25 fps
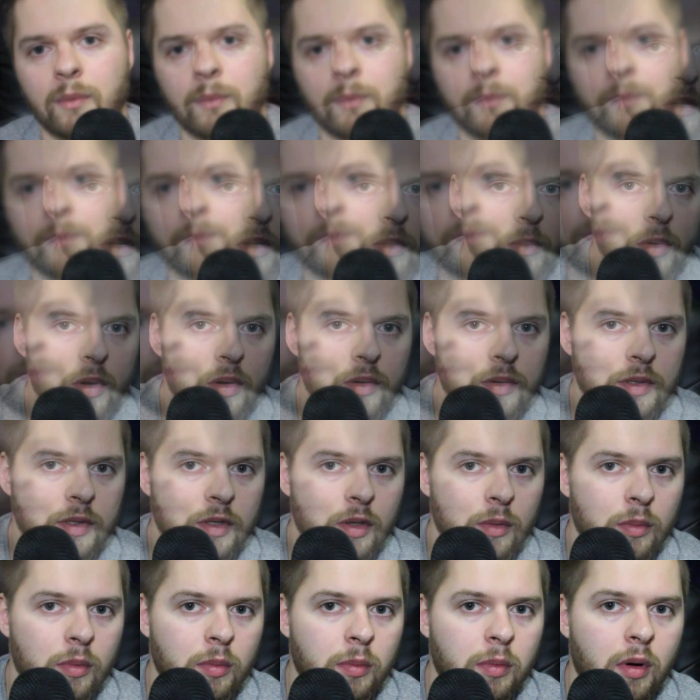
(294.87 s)
The most
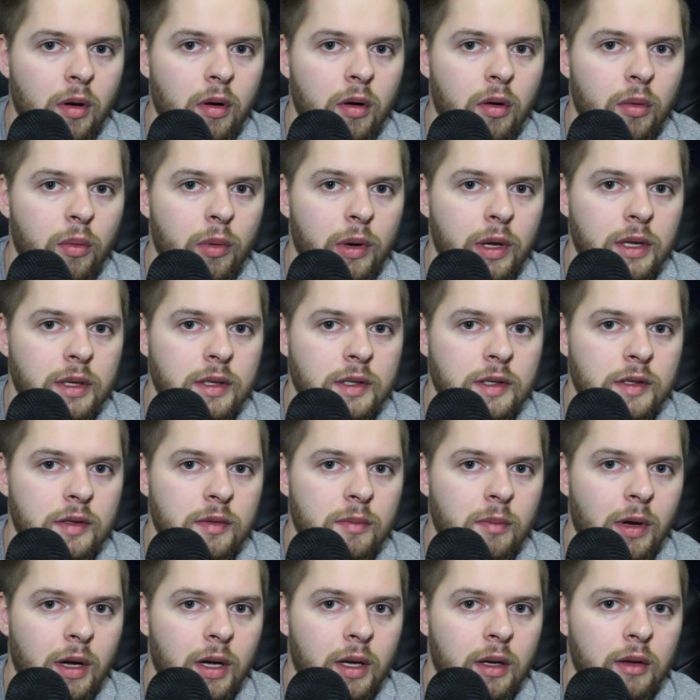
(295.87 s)
Super Bowl wins
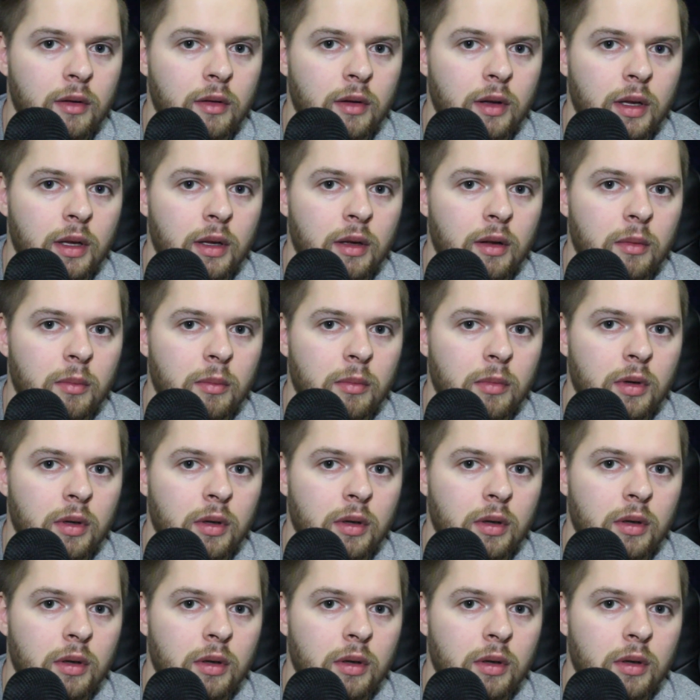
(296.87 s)
by a team